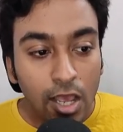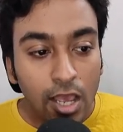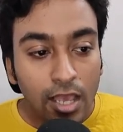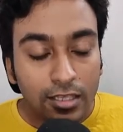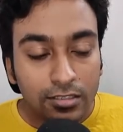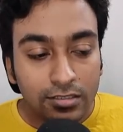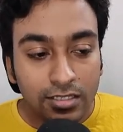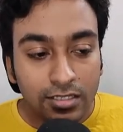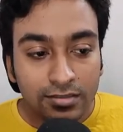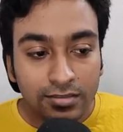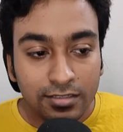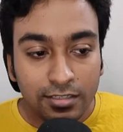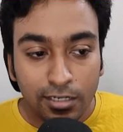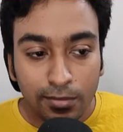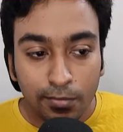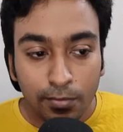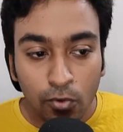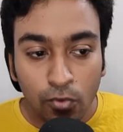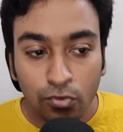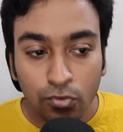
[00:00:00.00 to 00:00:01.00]
just
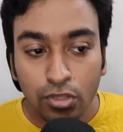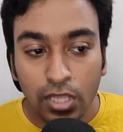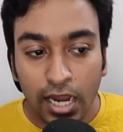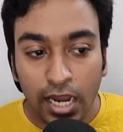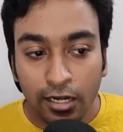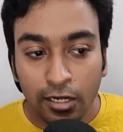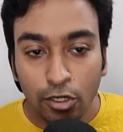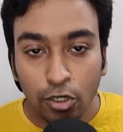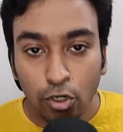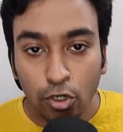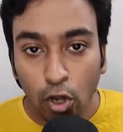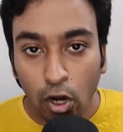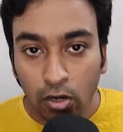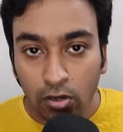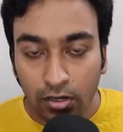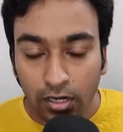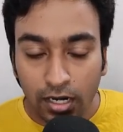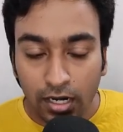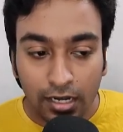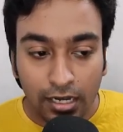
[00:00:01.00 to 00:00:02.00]
remove that dot
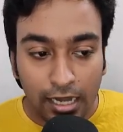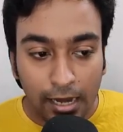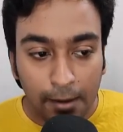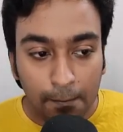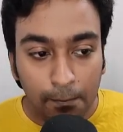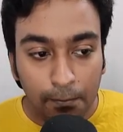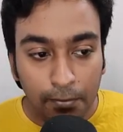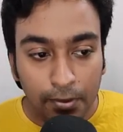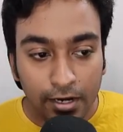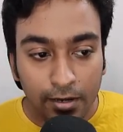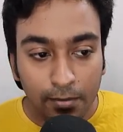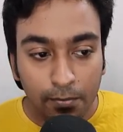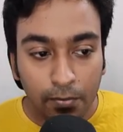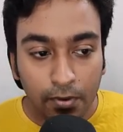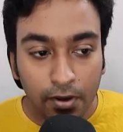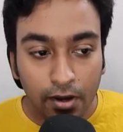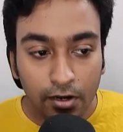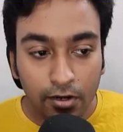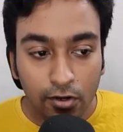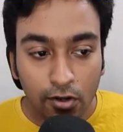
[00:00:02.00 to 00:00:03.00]
template
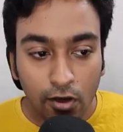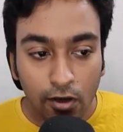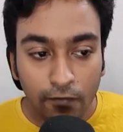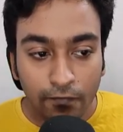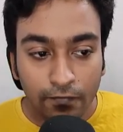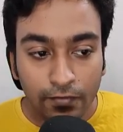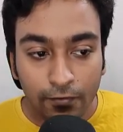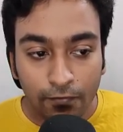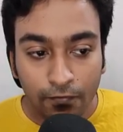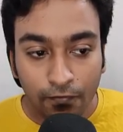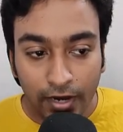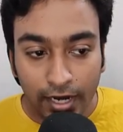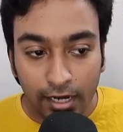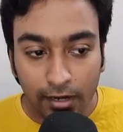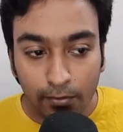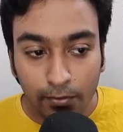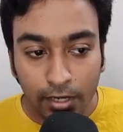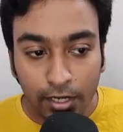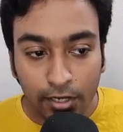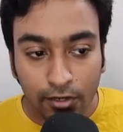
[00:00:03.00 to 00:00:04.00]
part of the file
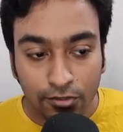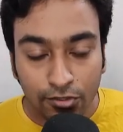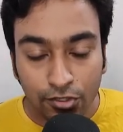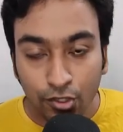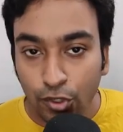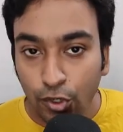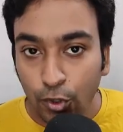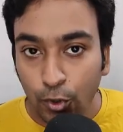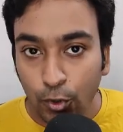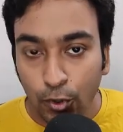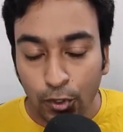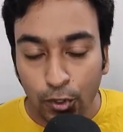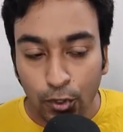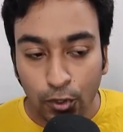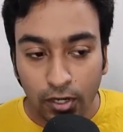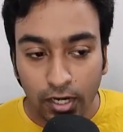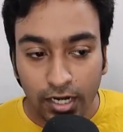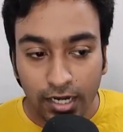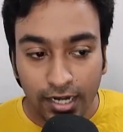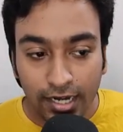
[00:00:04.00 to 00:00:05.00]
because you no longer
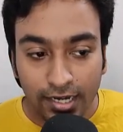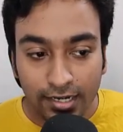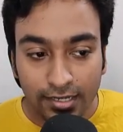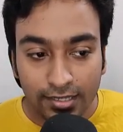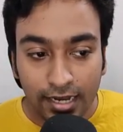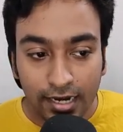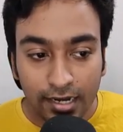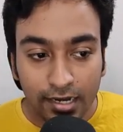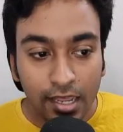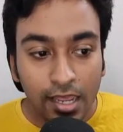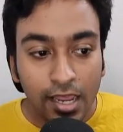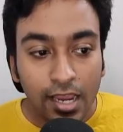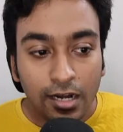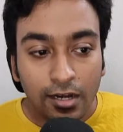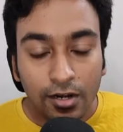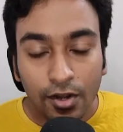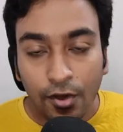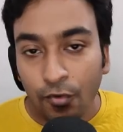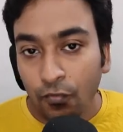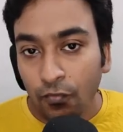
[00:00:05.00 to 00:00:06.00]
need that.
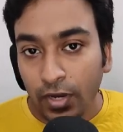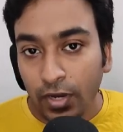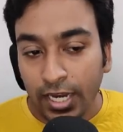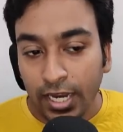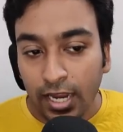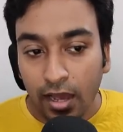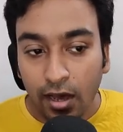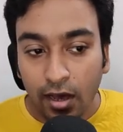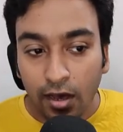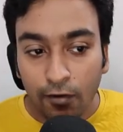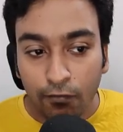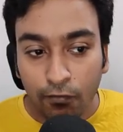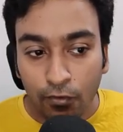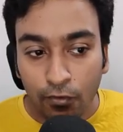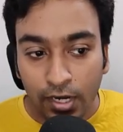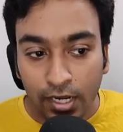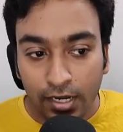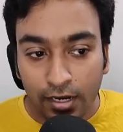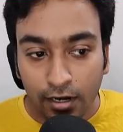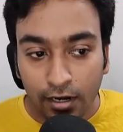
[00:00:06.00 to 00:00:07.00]
Now we are fully
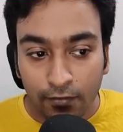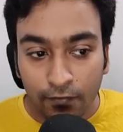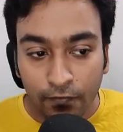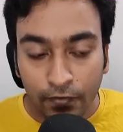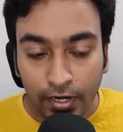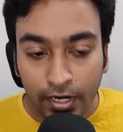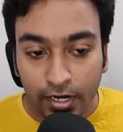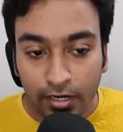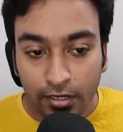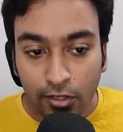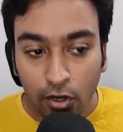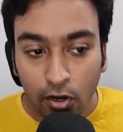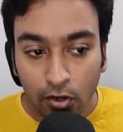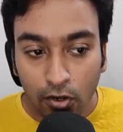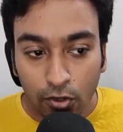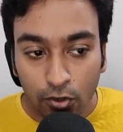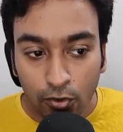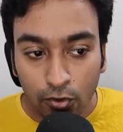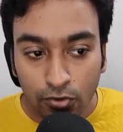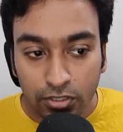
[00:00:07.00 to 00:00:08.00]
configured the
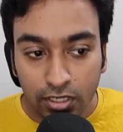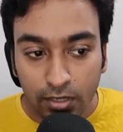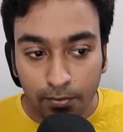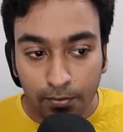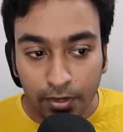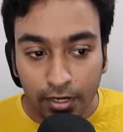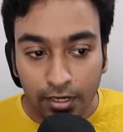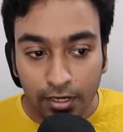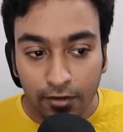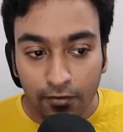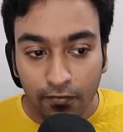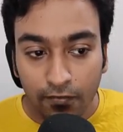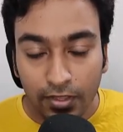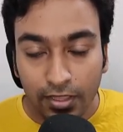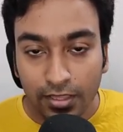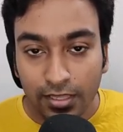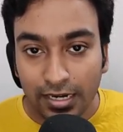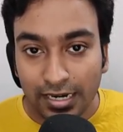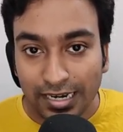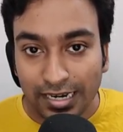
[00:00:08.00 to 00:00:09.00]
auto GPT with
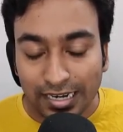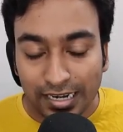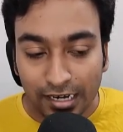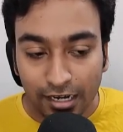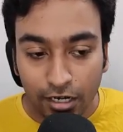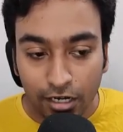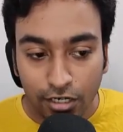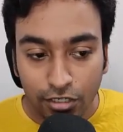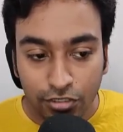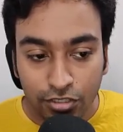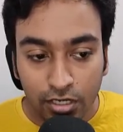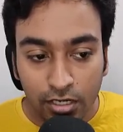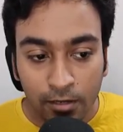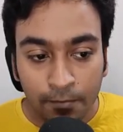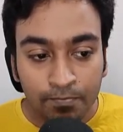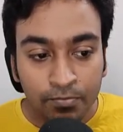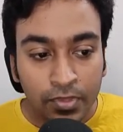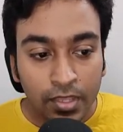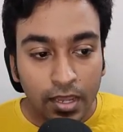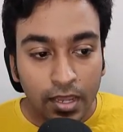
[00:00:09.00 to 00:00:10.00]
credential.
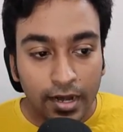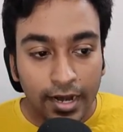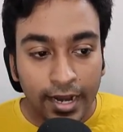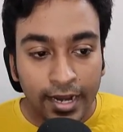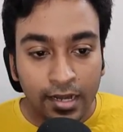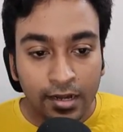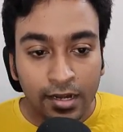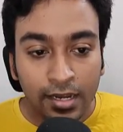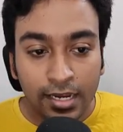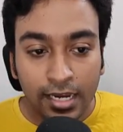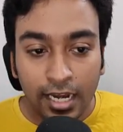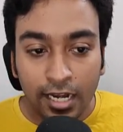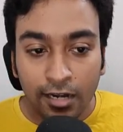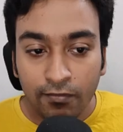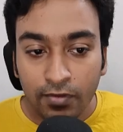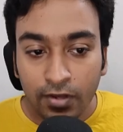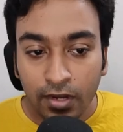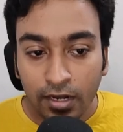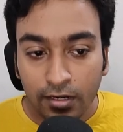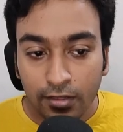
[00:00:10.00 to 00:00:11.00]
Right click
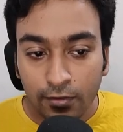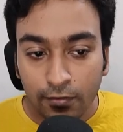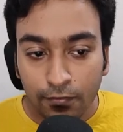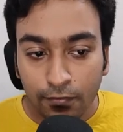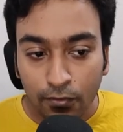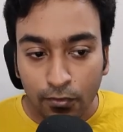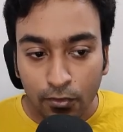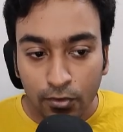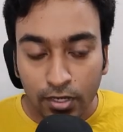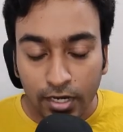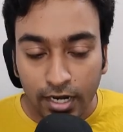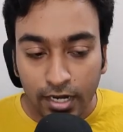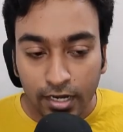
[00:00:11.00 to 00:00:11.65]
anywhere in the folder and